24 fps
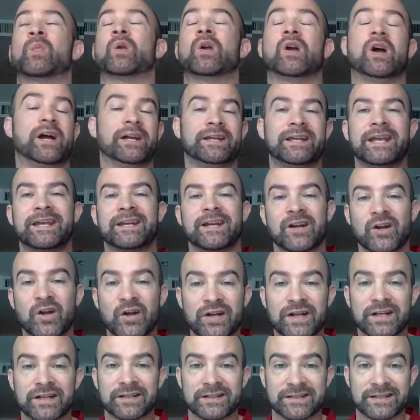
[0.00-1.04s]
I get a lot
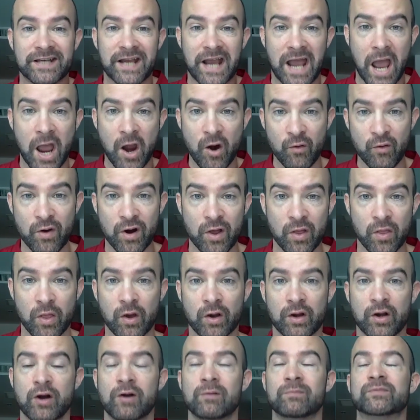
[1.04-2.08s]
of terror
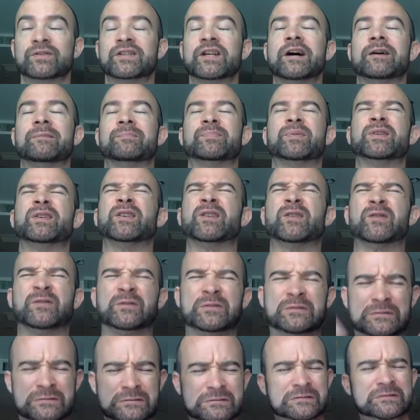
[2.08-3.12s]
that comes up.
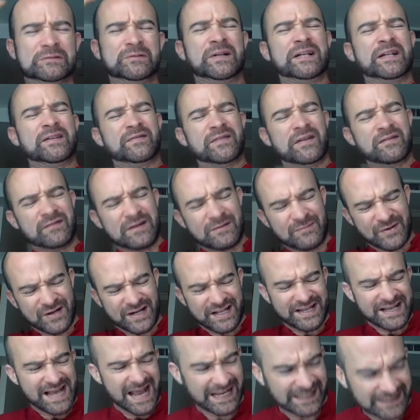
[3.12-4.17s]
What if
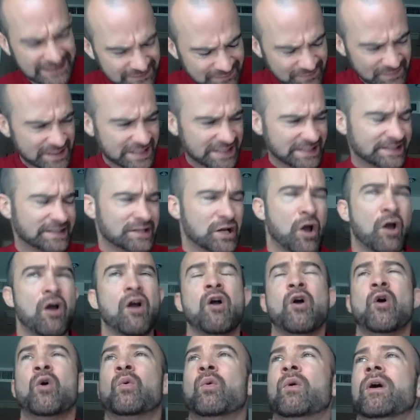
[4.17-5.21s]
everybody hates me?
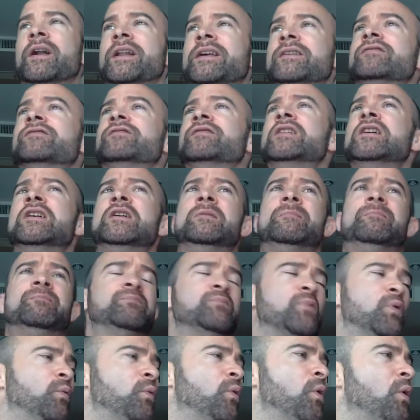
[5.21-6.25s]
What if
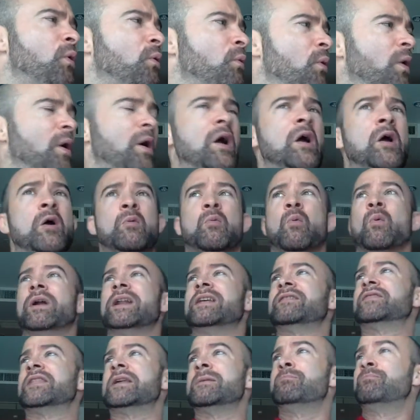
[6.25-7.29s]
what
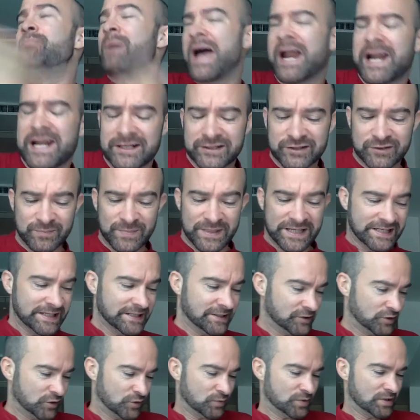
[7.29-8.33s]
if they banish me
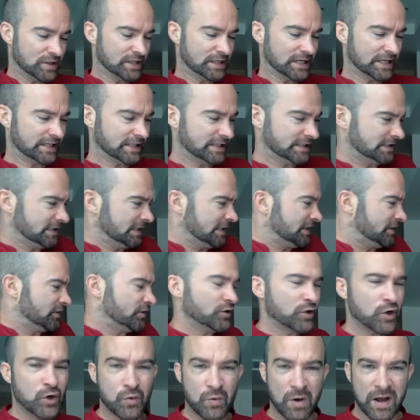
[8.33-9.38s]
to
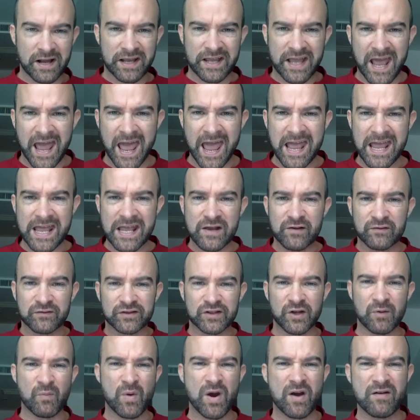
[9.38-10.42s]
a cave
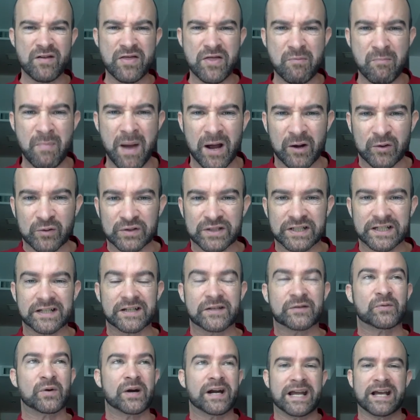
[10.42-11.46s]
somewhere in the
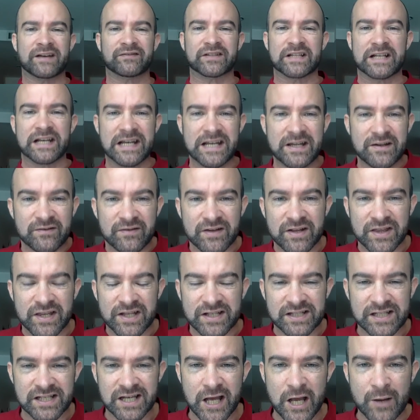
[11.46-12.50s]
mountains where I have to live in the
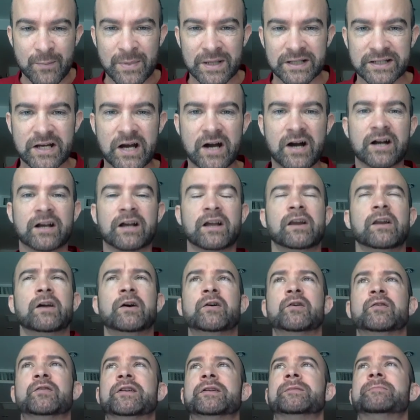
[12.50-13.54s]
slimy dark
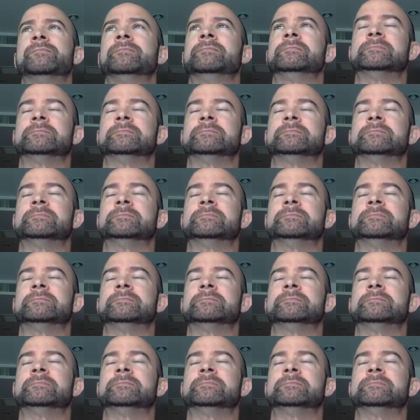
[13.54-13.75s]
alone?